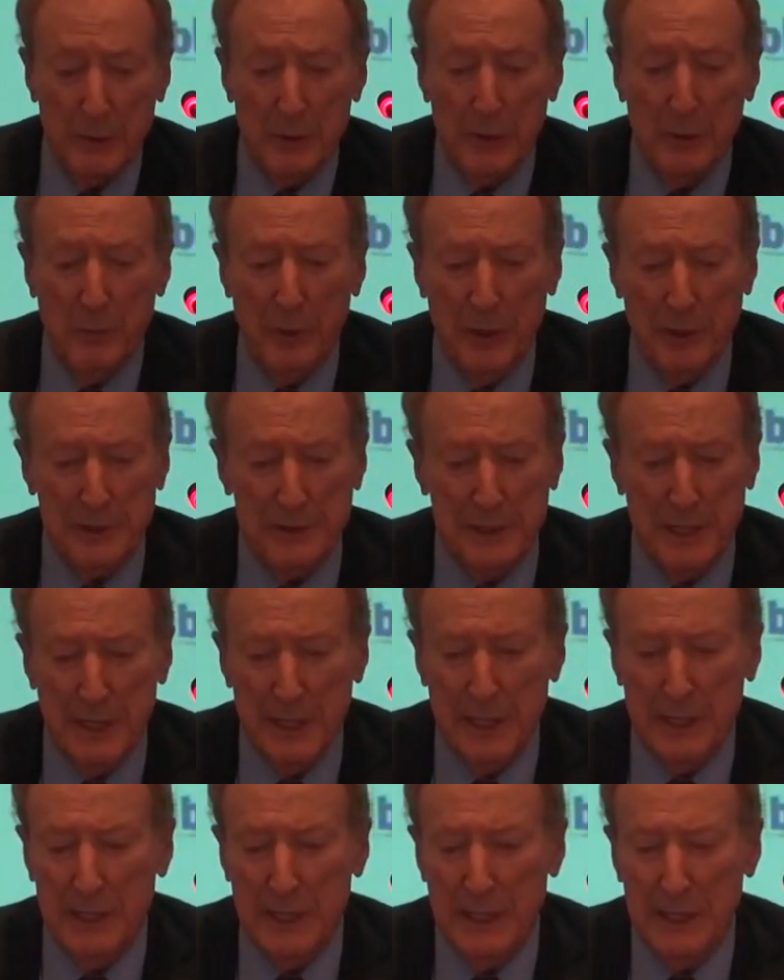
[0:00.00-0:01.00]
You might
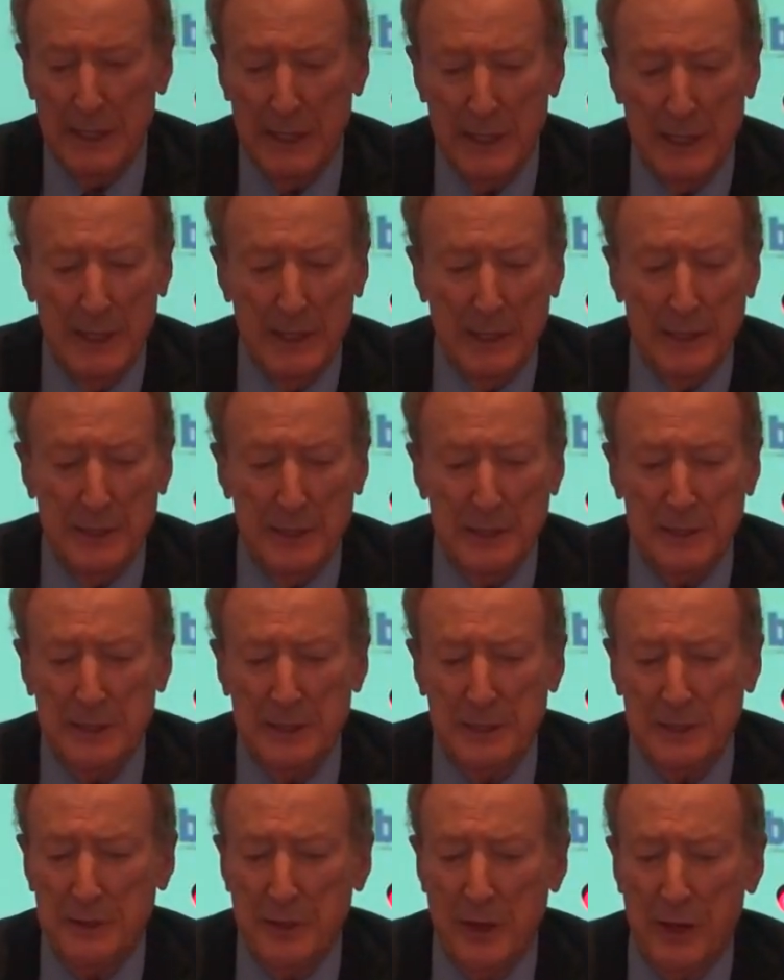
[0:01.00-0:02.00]
say this
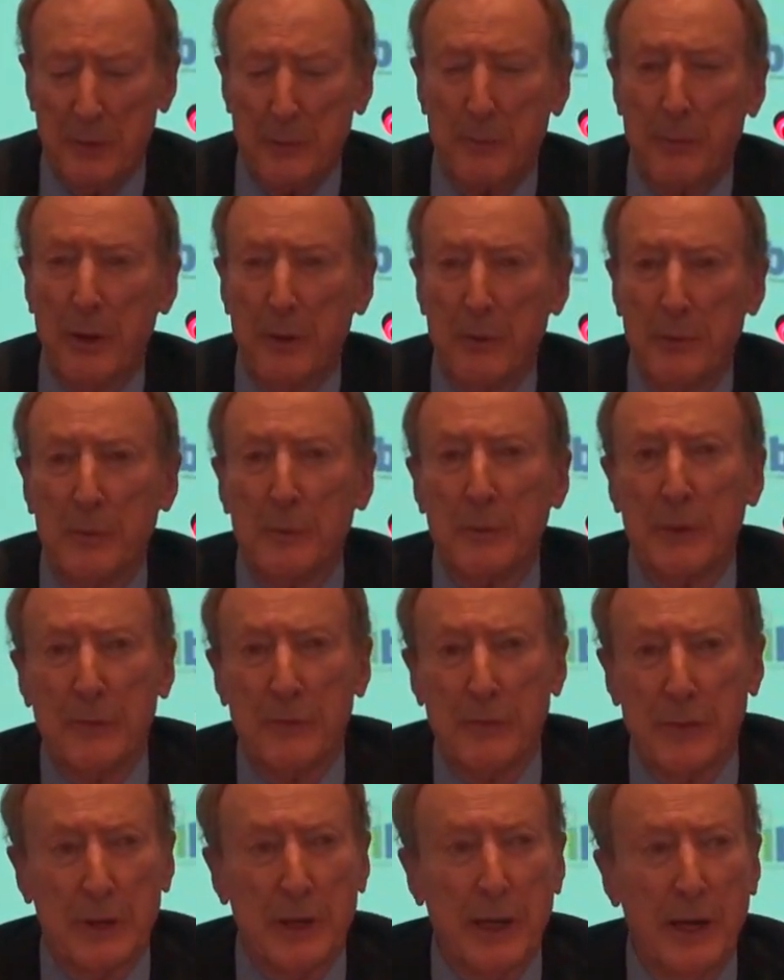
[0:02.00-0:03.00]
is not a problem
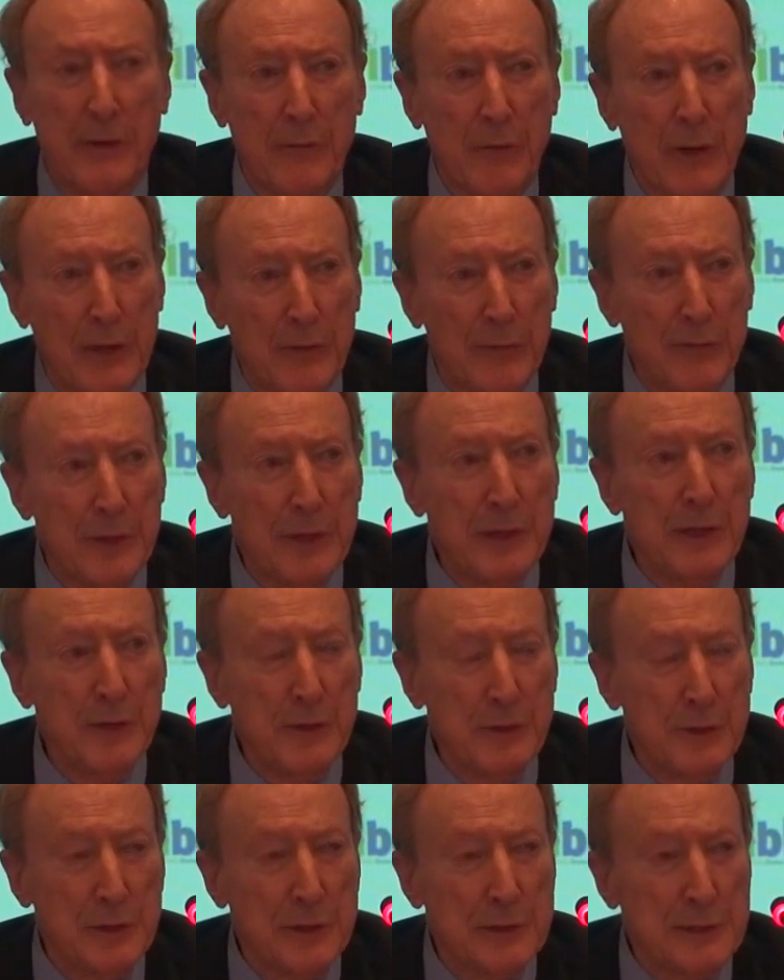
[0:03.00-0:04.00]
if the
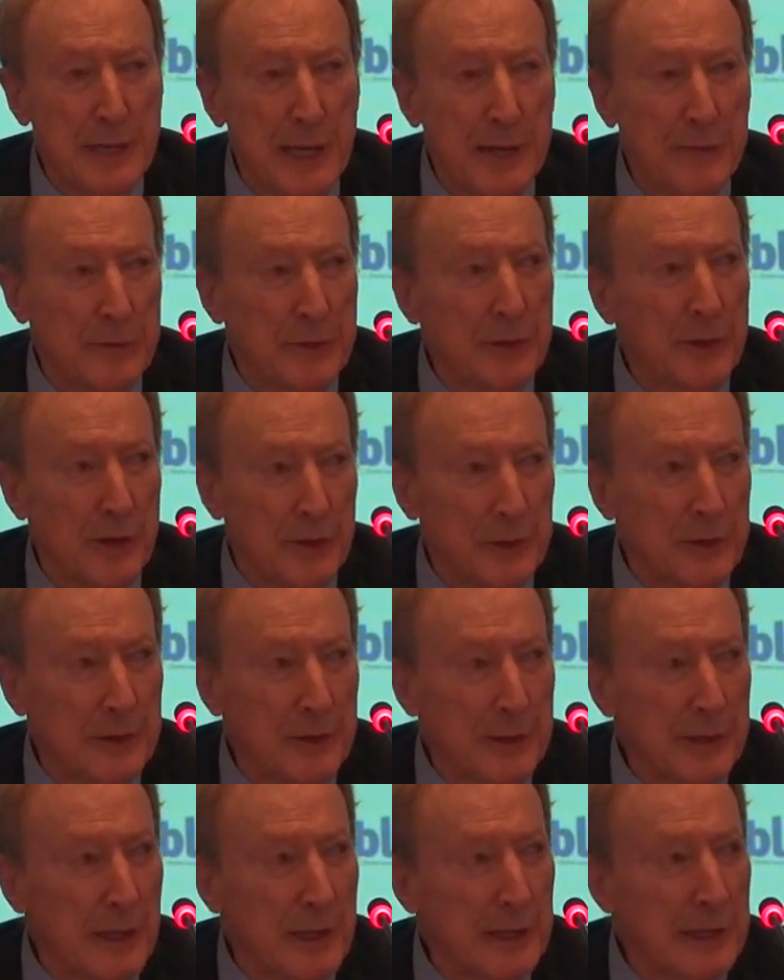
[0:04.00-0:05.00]
unions haven't got
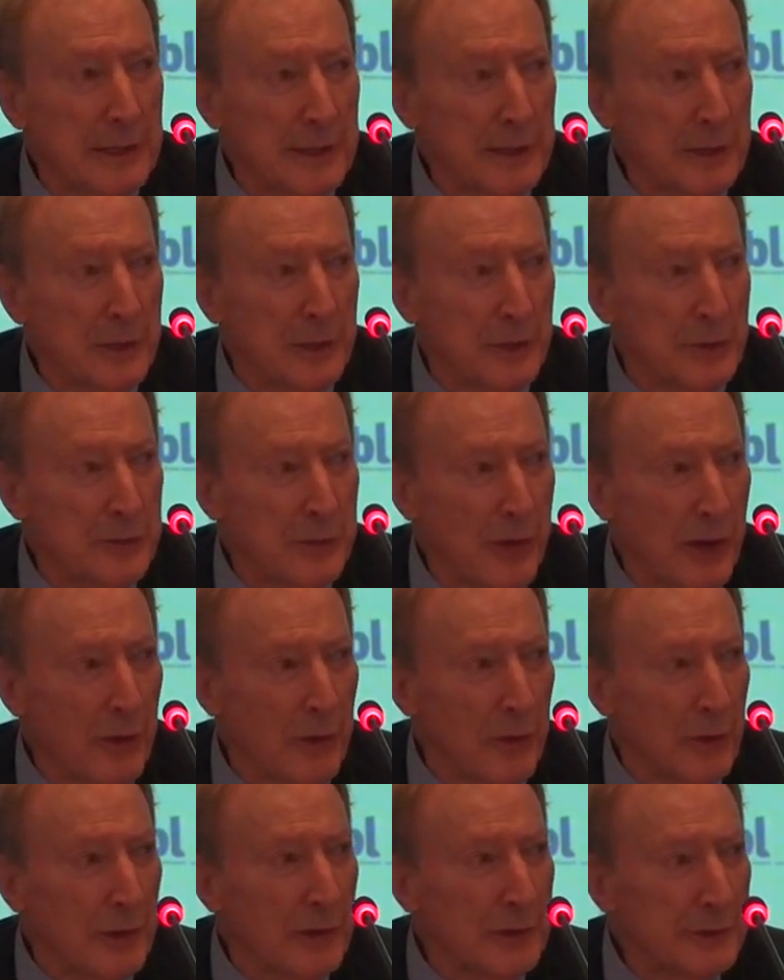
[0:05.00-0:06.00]

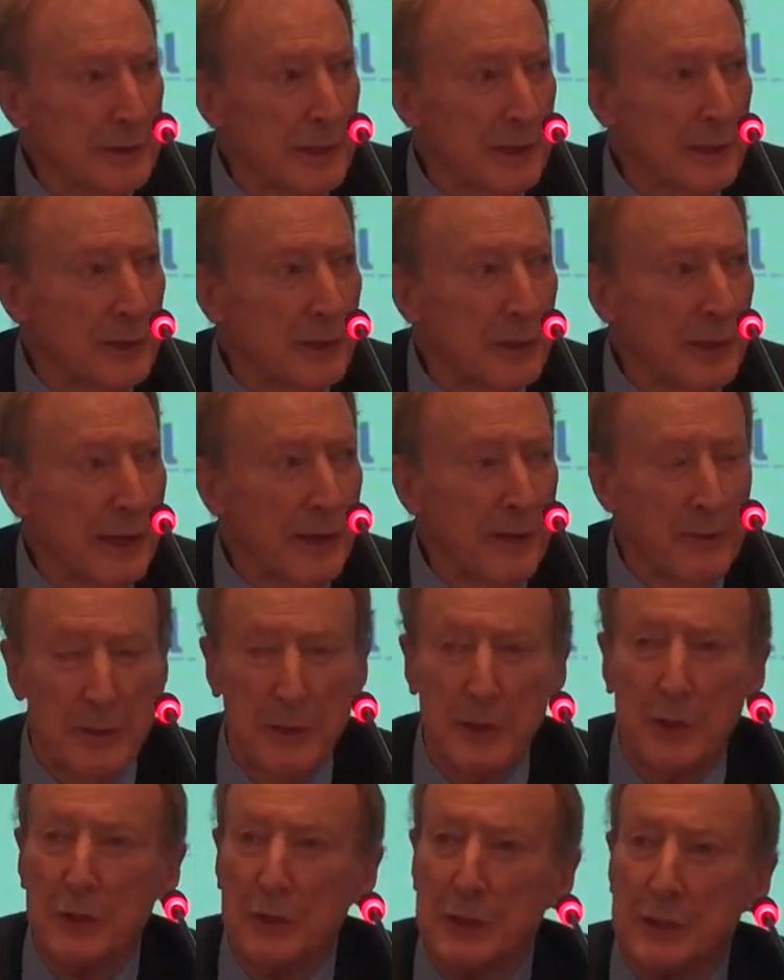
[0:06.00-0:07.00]
control. The
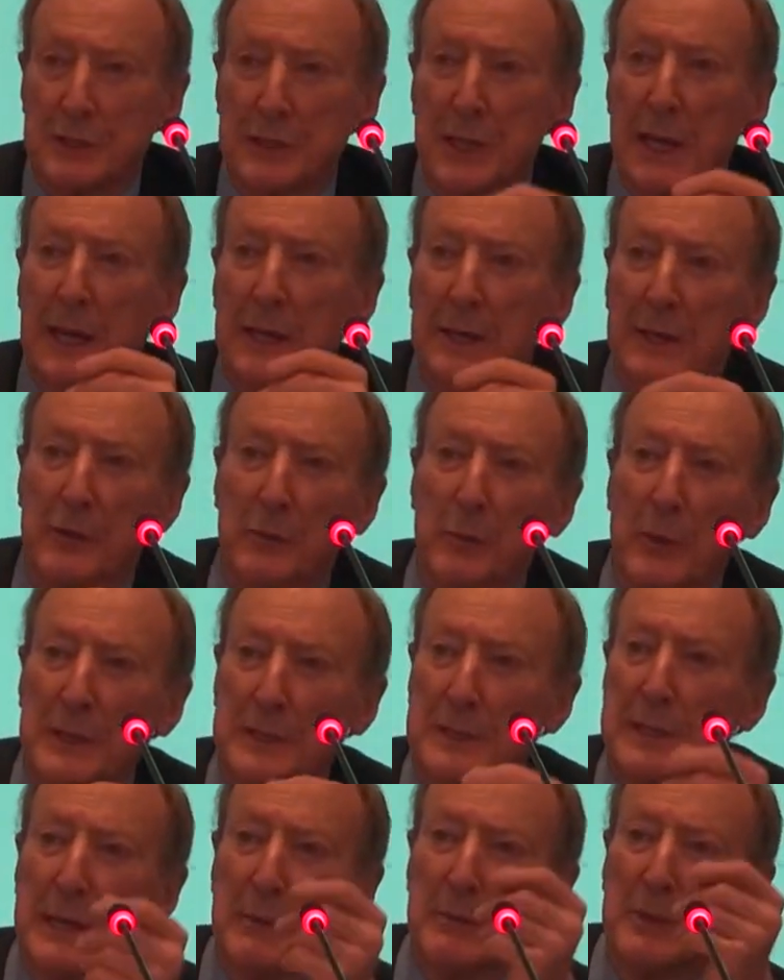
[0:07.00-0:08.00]
unions can't do
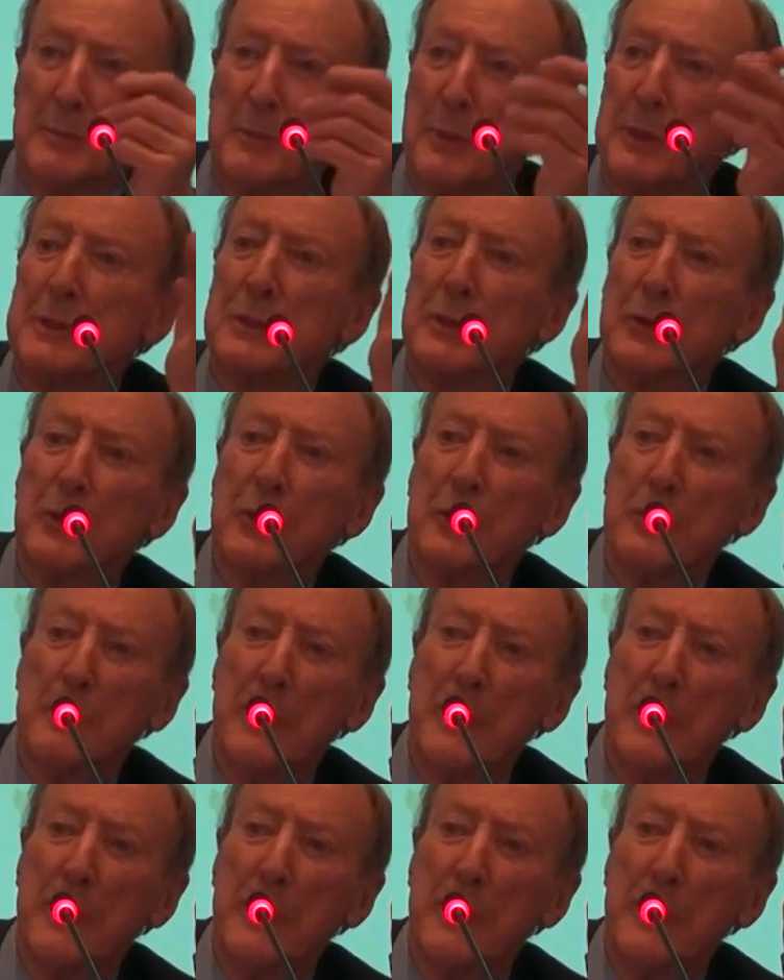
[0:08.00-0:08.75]
much damage, but you could